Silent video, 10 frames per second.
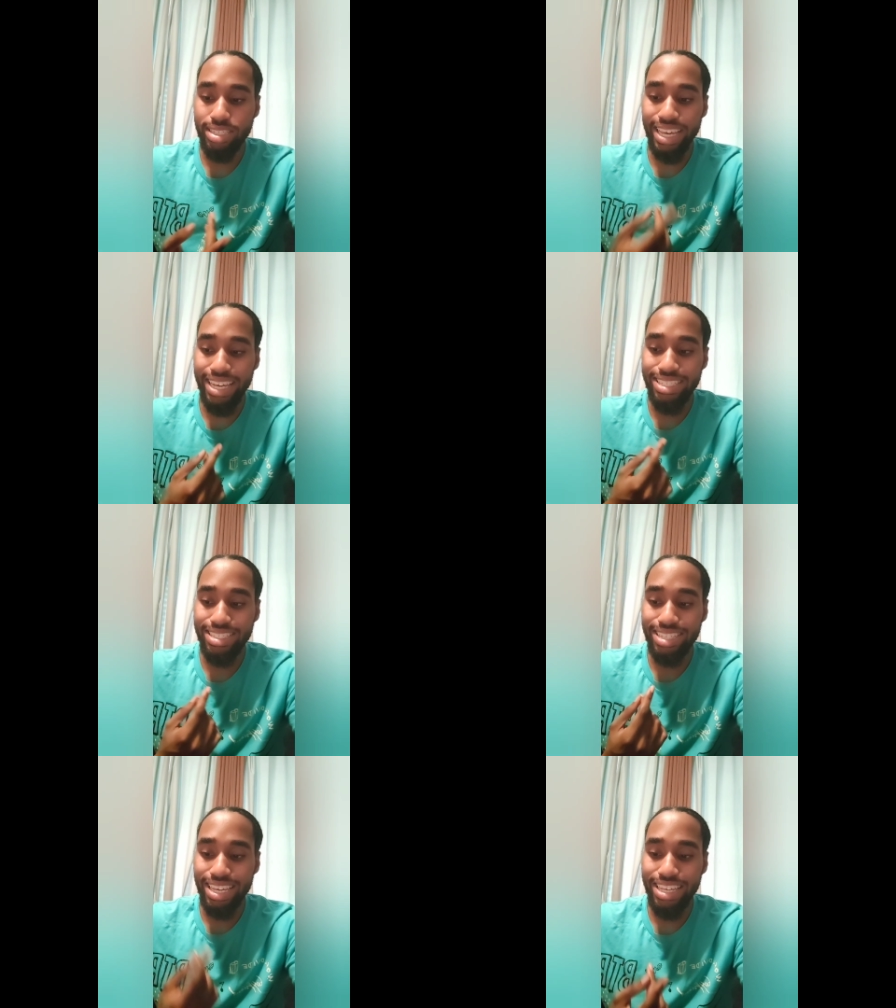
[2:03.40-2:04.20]

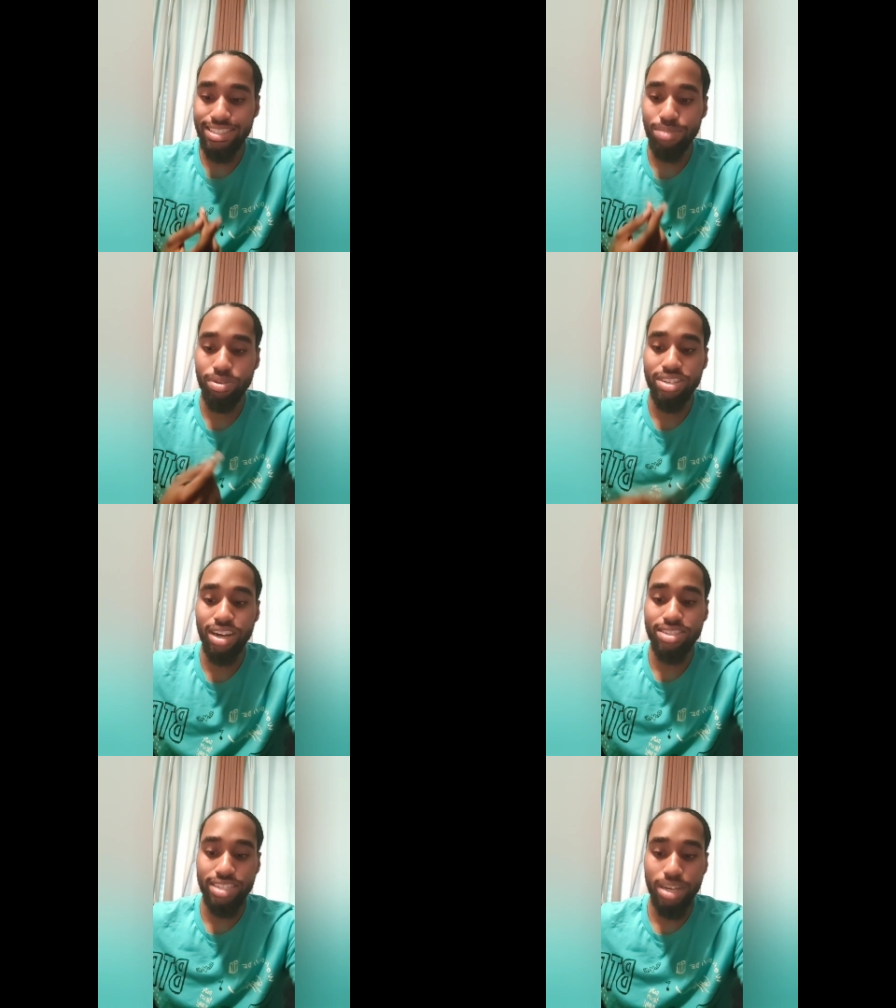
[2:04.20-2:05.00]
exceeds the
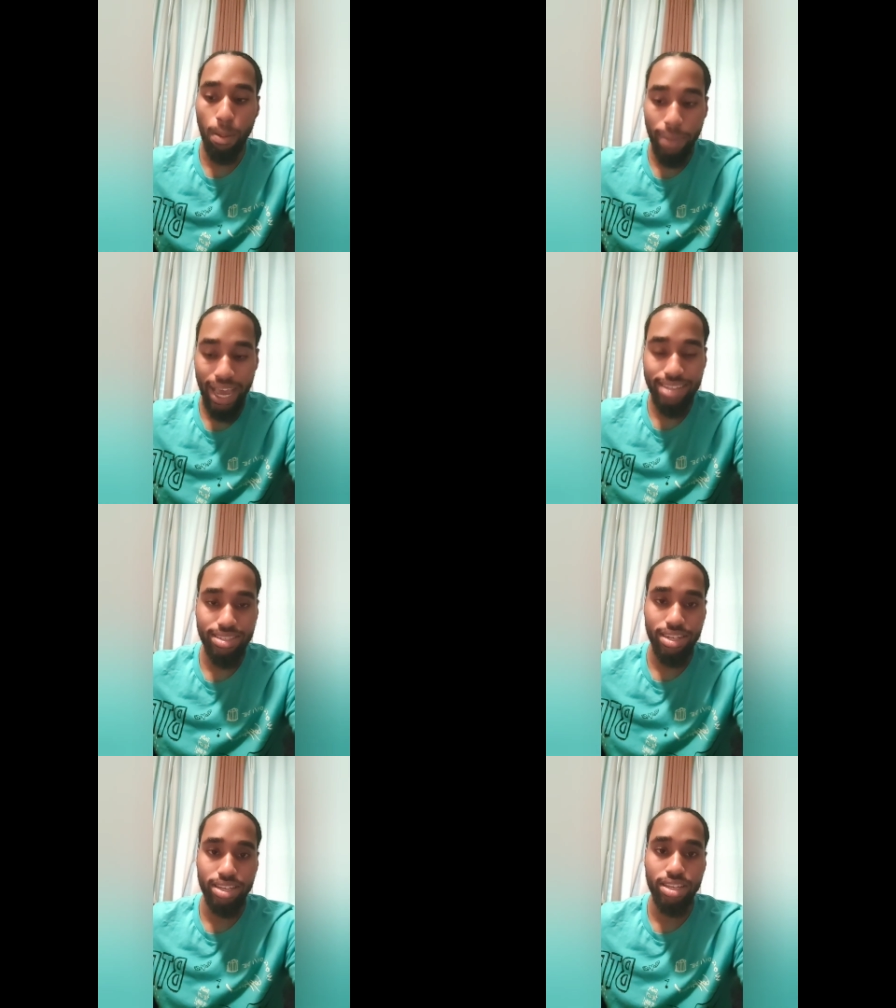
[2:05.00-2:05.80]
production
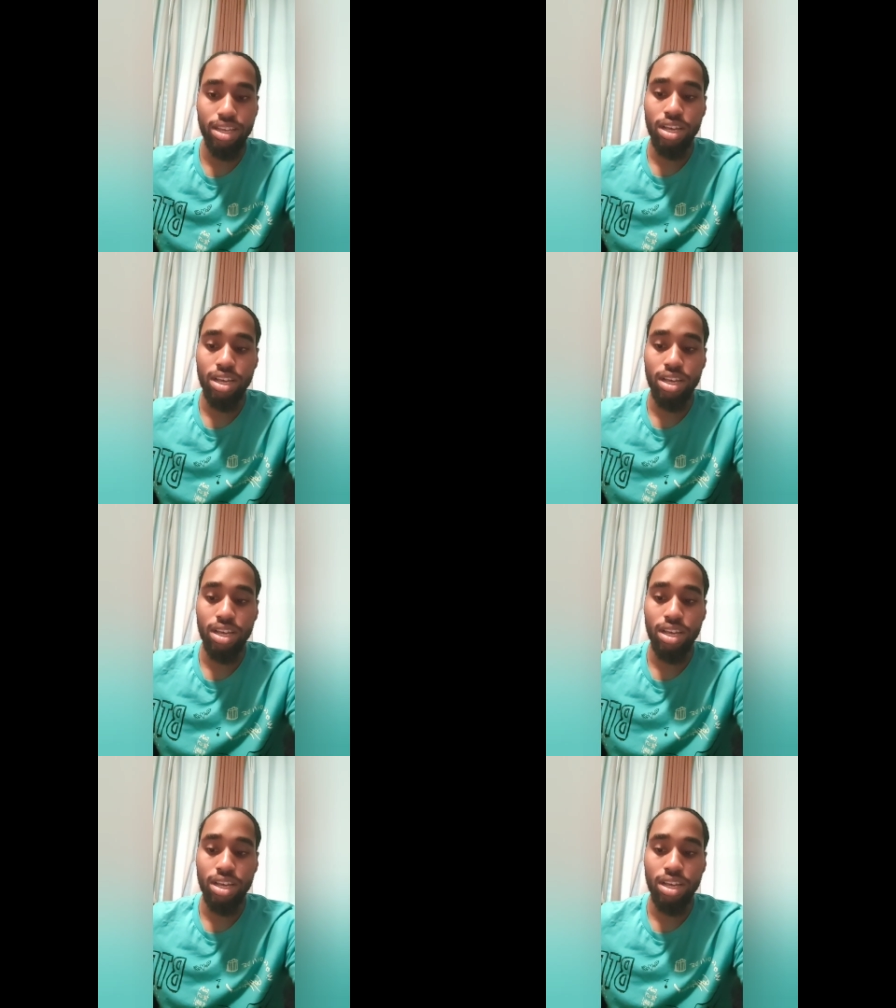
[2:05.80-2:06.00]
capacity.